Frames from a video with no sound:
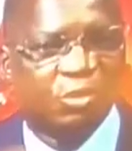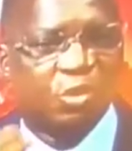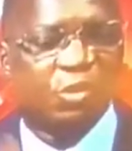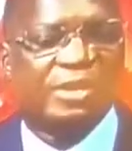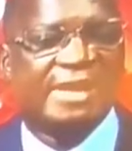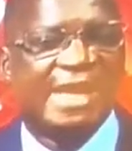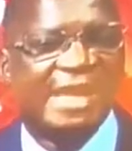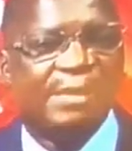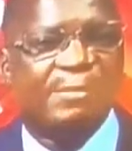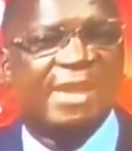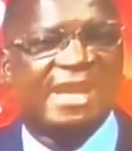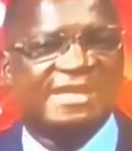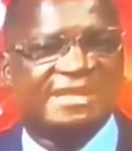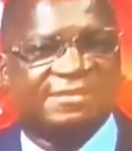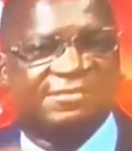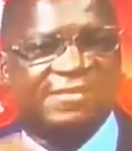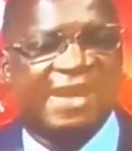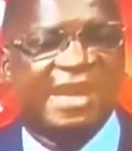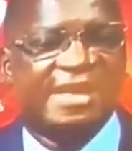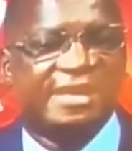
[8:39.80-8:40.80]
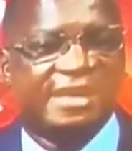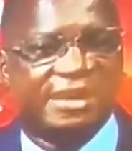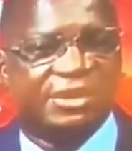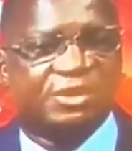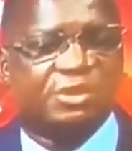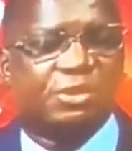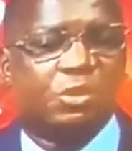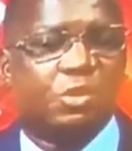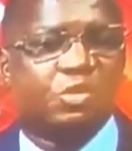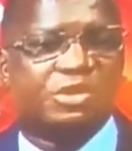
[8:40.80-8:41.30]
you then must find
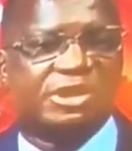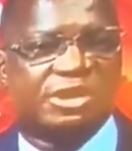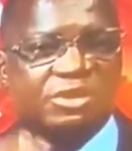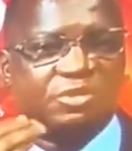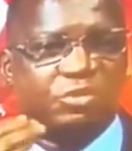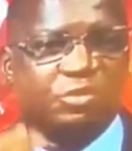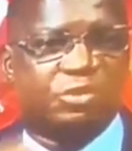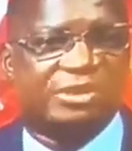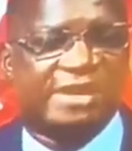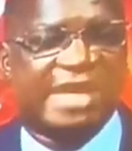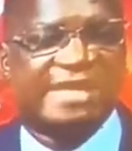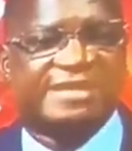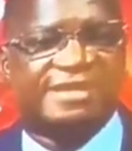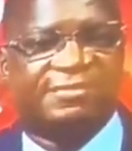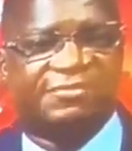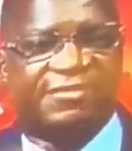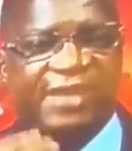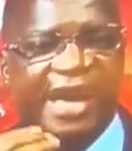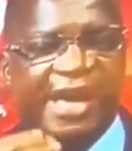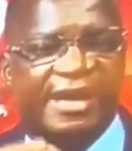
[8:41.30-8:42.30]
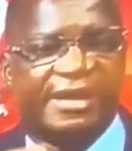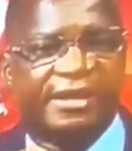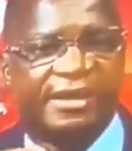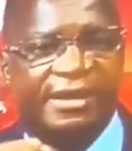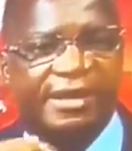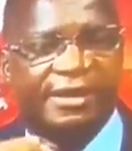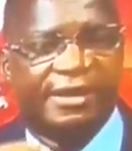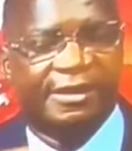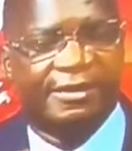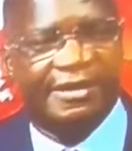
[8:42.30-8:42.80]
excuses to justify
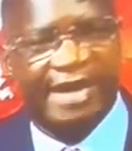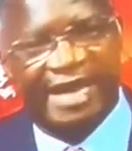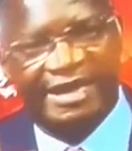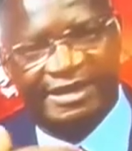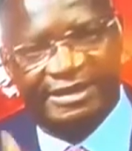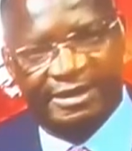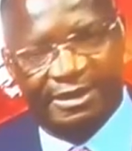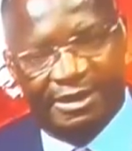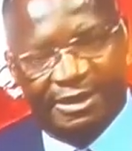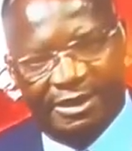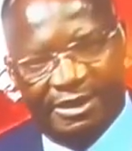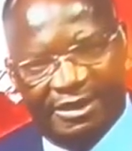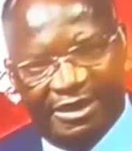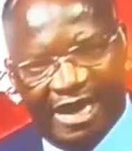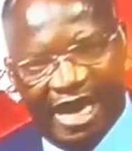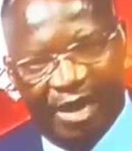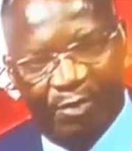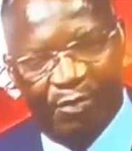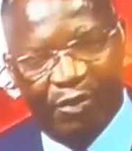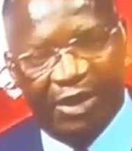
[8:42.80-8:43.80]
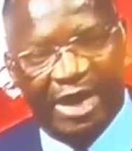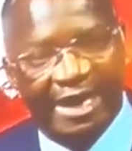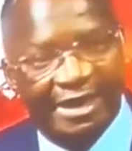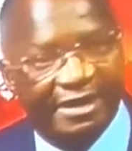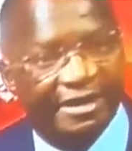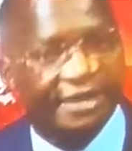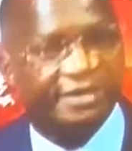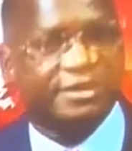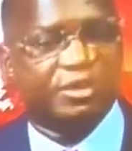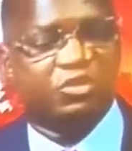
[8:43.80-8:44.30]
that grab. And
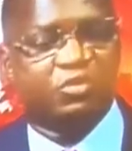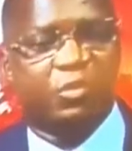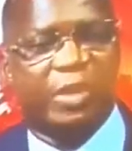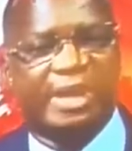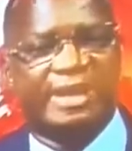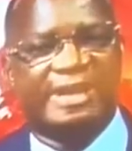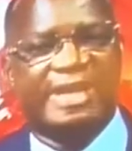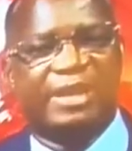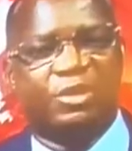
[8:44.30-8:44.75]
this is what they are